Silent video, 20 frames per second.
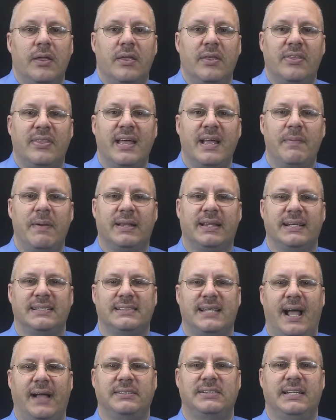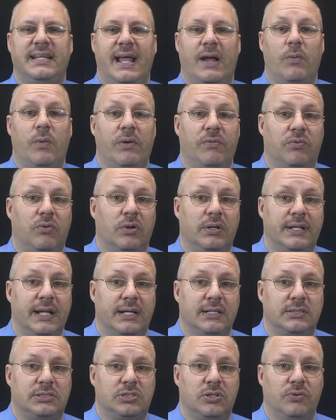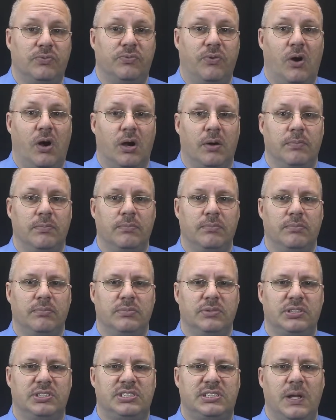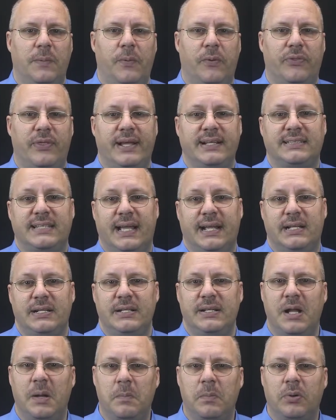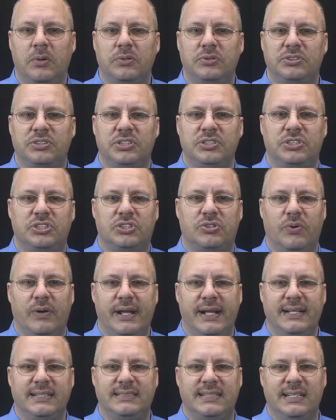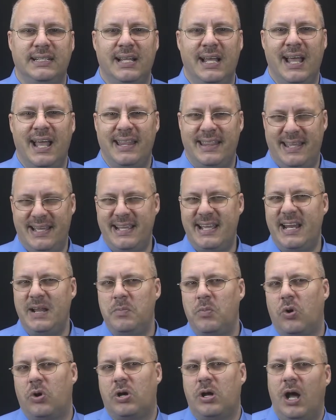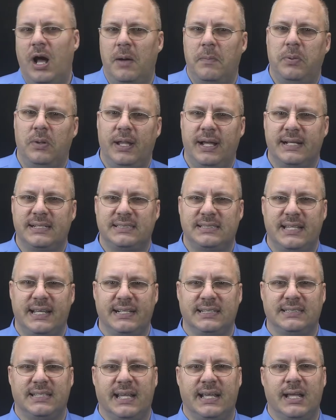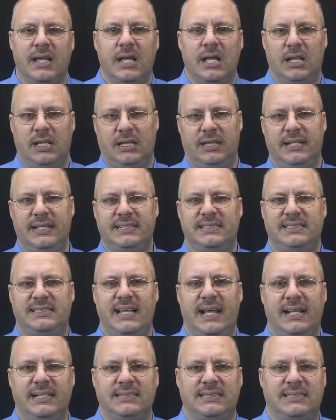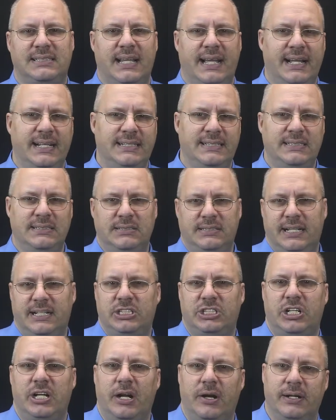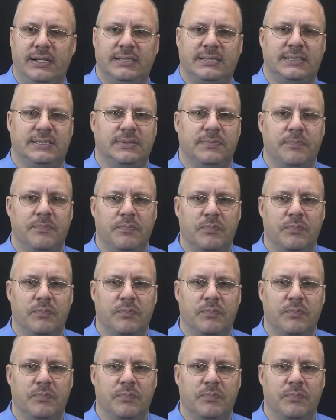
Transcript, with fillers: Think about the types of data we've looked at so far. Simple things like numbers and strings, and then getting more complex things like list sets and dictionaries.